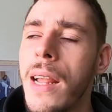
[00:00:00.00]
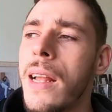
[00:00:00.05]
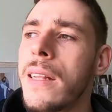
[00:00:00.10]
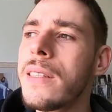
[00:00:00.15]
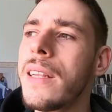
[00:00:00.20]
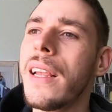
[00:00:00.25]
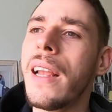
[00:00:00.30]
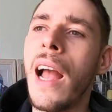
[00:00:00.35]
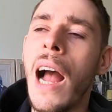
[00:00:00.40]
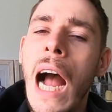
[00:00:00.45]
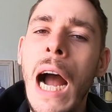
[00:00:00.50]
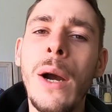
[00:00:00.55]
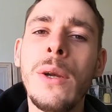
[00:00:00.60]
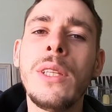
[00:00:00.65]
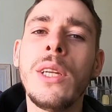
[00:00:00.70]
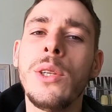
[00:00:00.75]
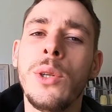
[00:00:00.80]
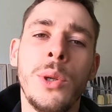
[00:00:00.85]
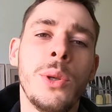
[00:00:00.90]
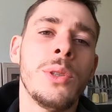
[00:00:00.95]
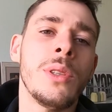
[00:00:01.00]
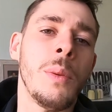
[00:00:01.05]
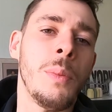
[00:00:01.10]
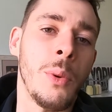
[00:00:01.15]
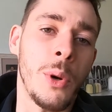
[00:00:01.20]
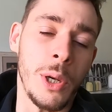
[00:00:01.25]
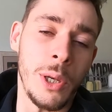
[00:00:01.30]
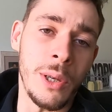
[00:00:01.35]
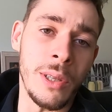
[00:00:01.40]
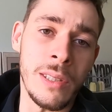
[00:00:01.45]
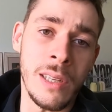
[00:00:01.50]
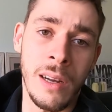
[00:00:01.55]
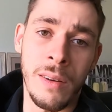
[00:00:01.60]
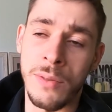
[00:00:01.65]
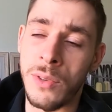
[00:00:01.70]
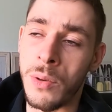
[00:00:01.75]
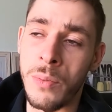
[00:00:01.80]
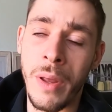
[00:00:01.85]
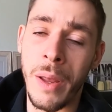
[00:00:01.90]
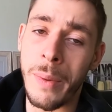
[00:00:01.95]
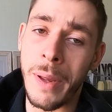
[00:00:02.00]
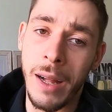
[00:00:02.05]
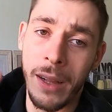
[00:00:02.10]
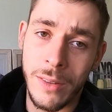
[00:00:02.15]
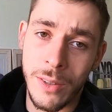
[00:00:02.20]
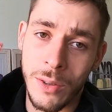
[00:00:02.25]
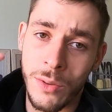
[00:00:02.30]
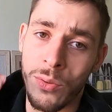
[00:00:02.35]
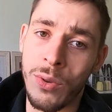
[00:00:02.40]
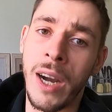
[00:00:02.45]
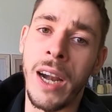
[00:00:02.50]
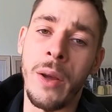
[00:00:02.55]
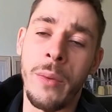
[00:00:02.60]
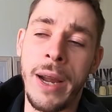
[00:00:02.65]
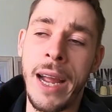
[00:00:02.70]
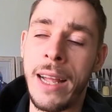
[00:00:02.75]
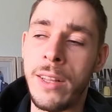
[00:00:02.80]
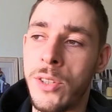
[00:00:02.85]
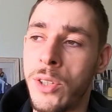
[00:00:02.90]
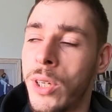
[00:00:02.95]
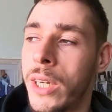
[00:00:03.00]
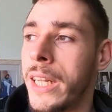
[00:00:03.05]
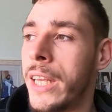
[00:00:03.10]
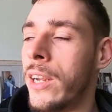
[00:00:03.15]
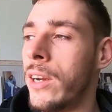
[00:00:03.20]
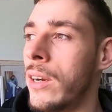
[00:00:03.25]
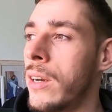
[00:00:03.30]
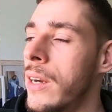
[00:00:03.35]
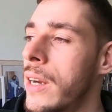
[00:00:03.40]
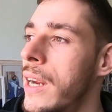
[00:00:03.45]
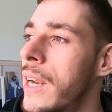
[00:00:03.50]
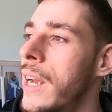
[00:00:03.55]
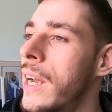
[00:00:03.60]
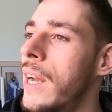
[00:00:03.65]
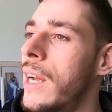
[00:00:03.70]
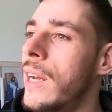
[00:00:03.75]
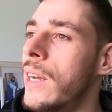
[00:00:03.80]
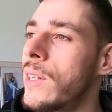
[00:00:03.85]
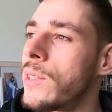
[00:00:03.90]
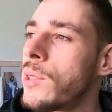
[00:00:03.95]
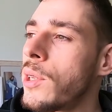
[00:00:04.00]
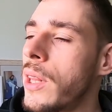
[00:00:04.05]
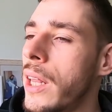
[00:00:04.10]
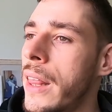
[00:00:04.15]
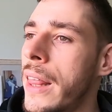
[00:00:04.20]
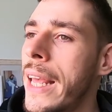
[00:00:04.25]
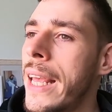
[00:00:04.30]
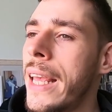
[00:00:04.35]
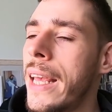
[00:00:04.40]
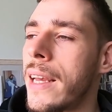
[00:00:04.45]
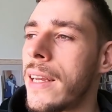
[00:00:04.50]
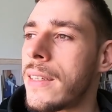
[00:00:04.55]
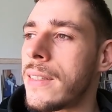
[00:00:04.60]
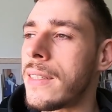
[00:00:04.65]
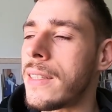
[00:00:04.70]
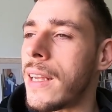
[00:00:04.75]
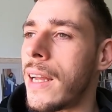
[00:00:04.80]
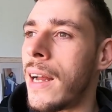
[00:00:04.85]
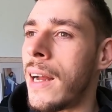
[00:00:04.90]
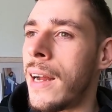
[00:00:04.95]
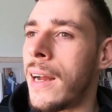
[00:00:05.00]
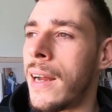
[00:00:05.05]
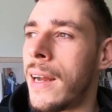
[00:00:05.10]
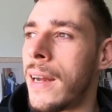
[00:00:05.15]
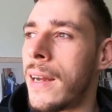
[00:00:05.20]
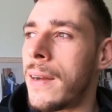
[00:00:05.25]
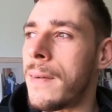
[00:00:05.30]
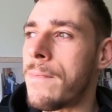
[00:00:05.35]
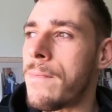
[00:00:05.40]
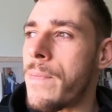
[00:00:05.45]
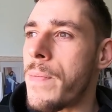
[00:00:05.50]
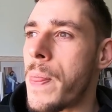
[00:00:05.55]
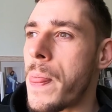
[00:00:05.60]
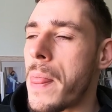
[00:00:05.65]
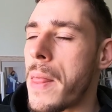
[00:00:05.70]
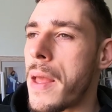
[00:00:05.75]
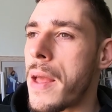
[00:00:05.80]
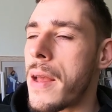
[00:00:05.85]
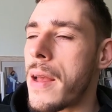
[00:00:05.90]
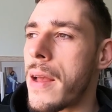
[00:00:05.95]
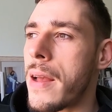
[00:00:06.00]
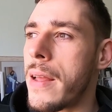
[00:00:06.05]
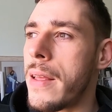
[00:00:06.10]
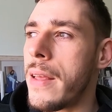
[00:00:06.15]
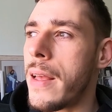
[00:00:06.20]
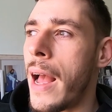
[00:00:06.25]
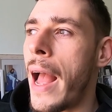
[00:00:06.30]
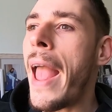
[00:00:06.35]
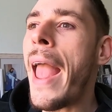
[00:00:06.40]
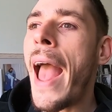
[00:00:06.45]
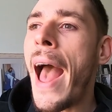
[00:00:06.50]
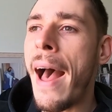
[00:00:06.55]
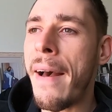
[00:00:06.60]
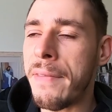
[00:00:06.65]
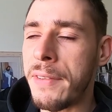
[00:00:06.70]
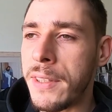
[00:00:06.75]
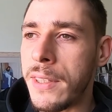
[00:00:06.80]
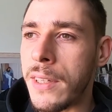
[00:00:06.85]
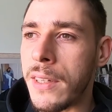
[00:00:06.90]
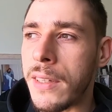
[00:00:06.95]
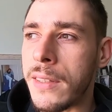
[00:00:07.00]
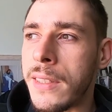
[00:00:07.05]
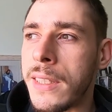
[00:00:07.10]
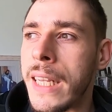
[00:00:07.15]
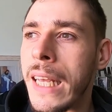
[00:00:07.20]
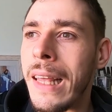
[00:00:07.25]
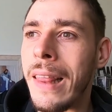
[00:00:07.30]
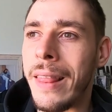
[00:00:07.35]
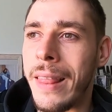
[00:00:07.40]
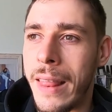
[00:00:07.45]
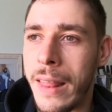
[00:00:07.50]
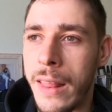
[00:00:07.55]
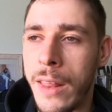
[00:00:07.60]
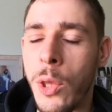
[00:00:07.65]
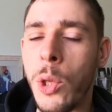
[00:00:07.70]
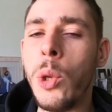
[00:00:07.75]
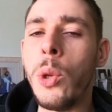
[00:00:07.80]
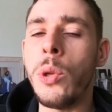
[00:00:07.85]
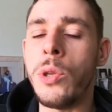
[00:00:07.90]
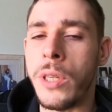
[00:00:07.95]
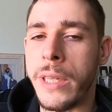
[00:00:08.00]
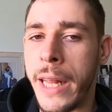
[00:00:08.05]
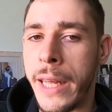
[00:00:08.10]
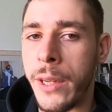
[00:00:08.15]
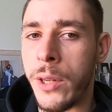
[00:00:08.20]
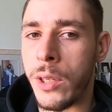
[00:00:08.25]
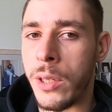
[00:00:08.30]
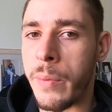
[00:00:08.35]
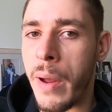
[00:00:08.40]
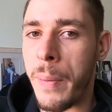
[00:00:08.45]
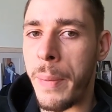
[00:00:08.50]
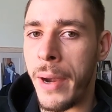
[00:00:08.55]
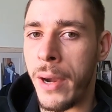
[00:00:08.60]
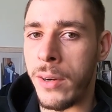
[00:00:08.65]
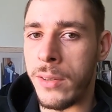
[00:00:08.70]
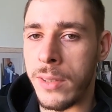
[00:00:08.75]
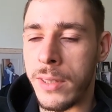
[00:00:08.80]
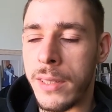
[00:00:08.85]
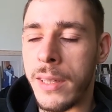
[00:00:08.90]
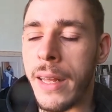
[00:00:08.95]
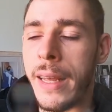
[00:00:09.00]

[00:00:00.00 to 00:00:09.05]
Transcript: It's like, how did you support yourself? So maybe I'll just right away answer it here. So the thing is, um, I have to say huge thank you to my parents.